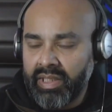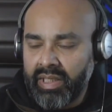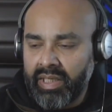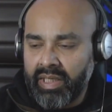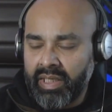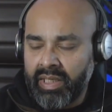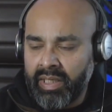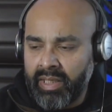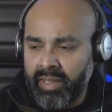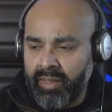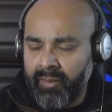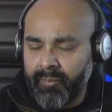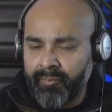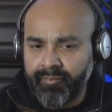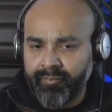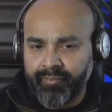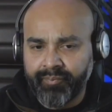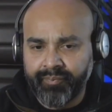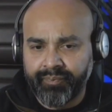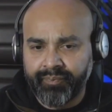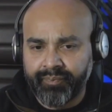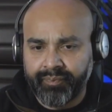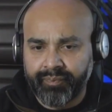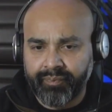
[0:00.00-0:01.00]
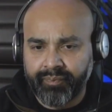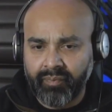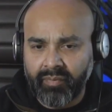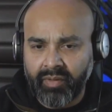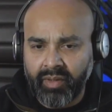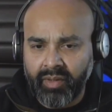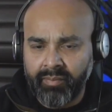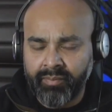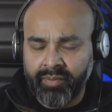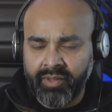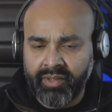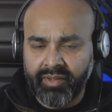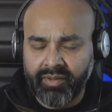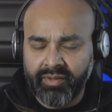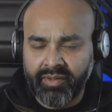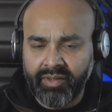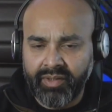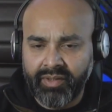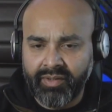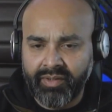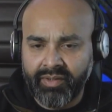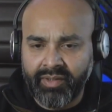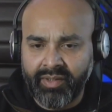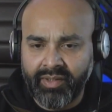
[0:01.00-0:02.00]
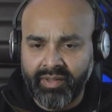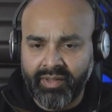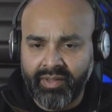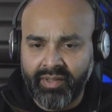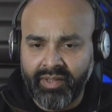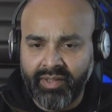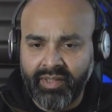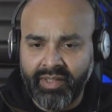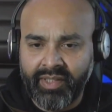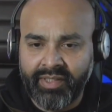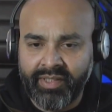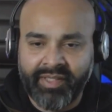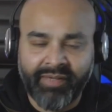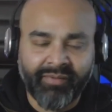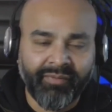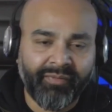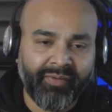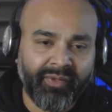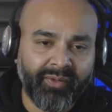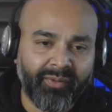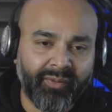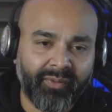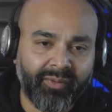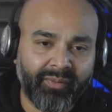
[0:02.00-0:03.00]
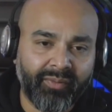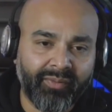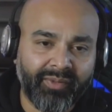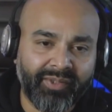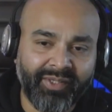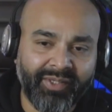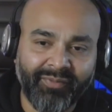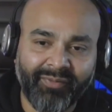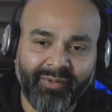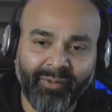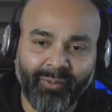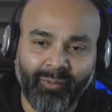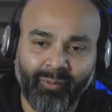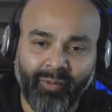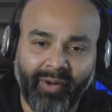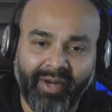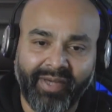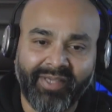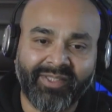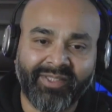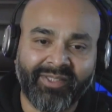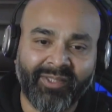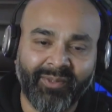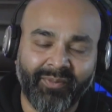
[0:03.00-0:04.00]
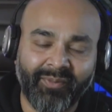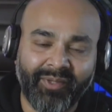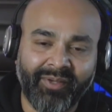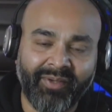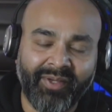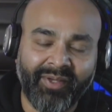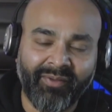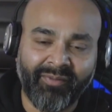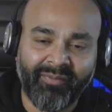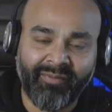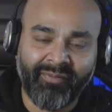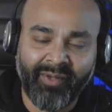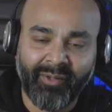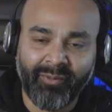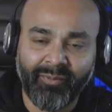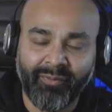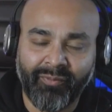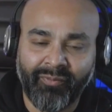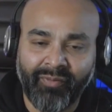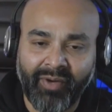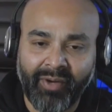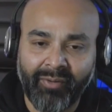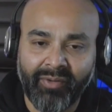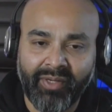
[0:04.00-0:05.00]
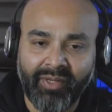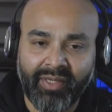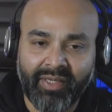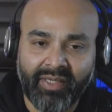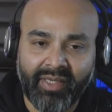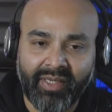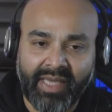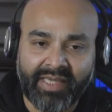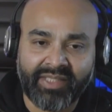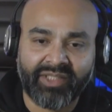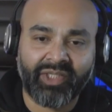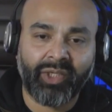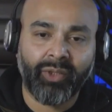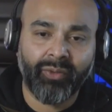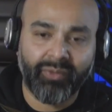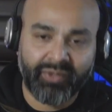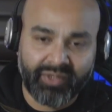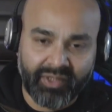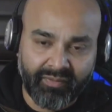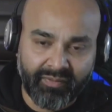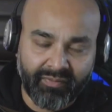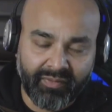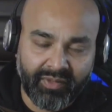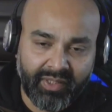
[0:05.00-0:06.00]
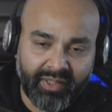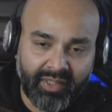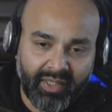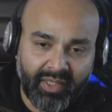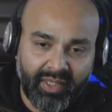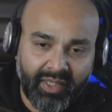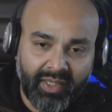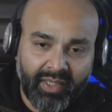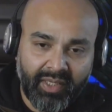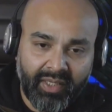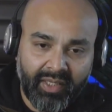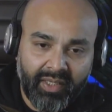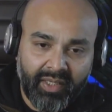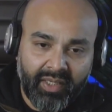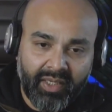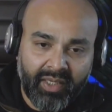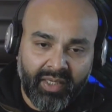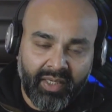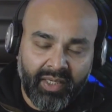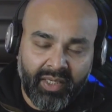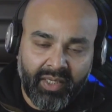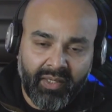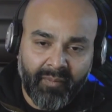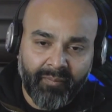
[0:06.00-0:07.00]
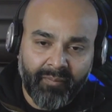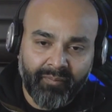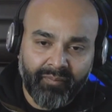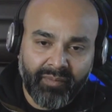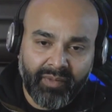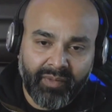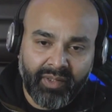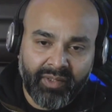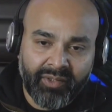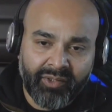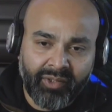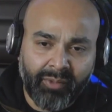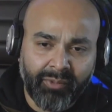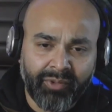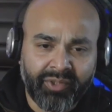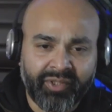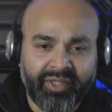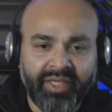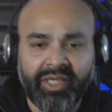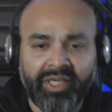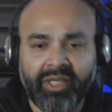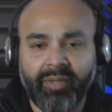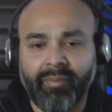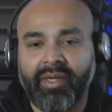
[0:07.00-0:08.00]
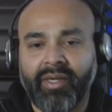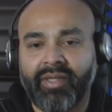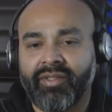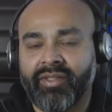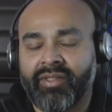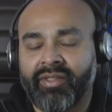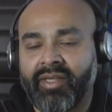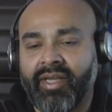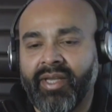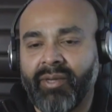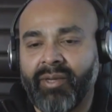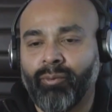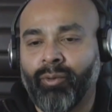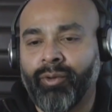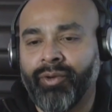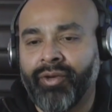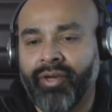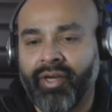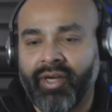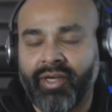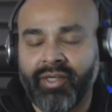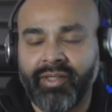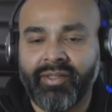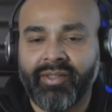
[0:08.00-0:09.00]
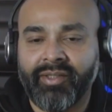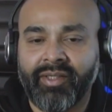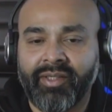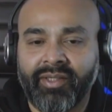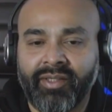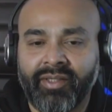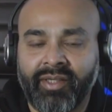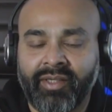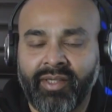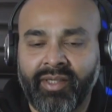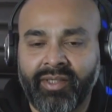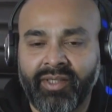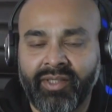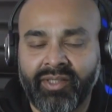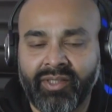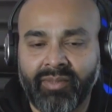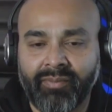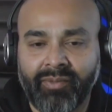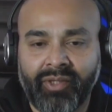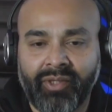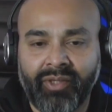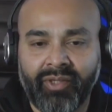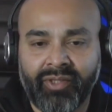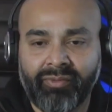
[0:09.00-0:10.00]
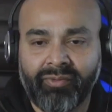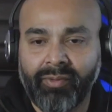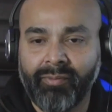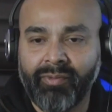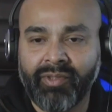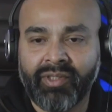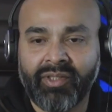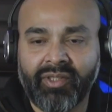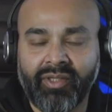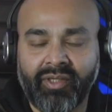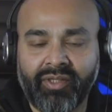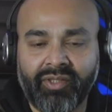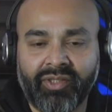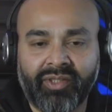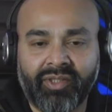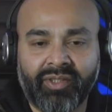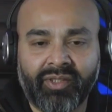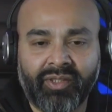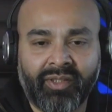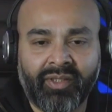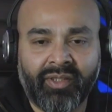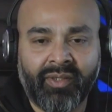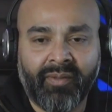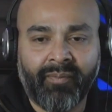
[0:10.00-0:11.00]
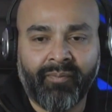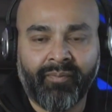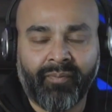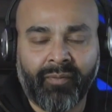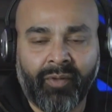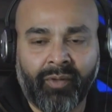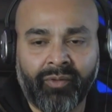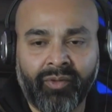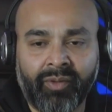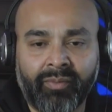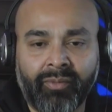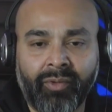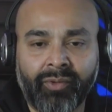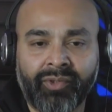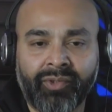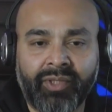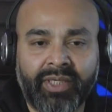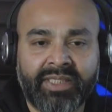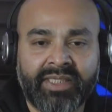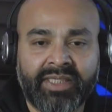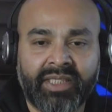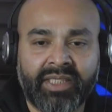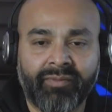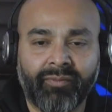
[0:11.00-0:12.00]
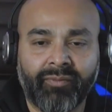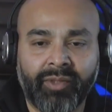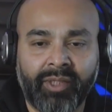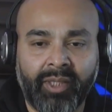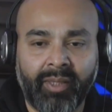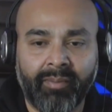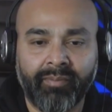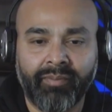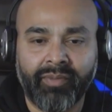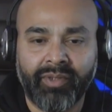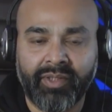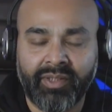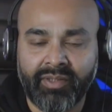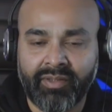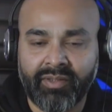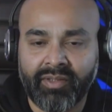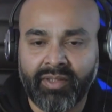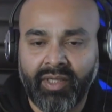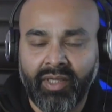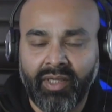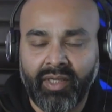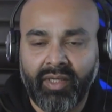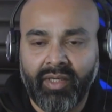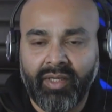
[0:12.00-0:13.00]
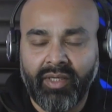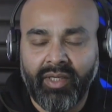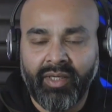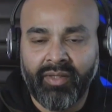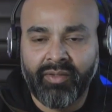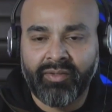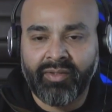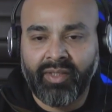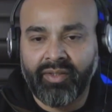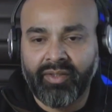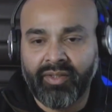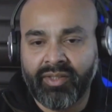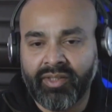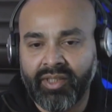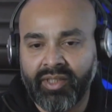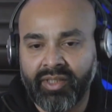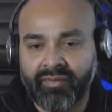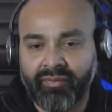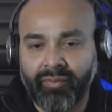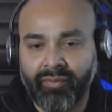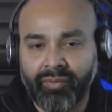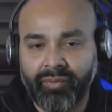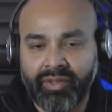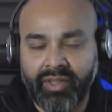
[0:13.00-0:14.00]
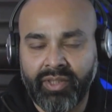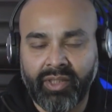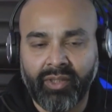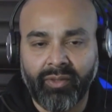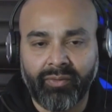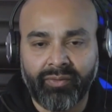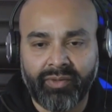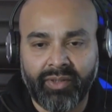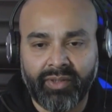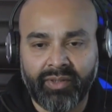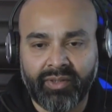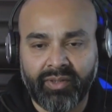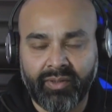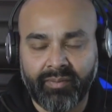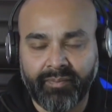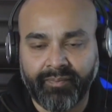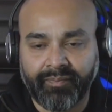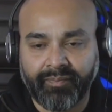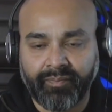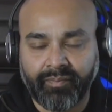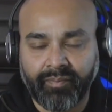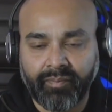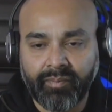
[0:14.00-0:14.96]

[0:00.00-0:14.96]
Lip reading: But it didn't feel right to me. It felt very exclusive. And so I was thinking about this late one night, and I did some cursory research on the most successful companies inside the Salesforce ecosystem.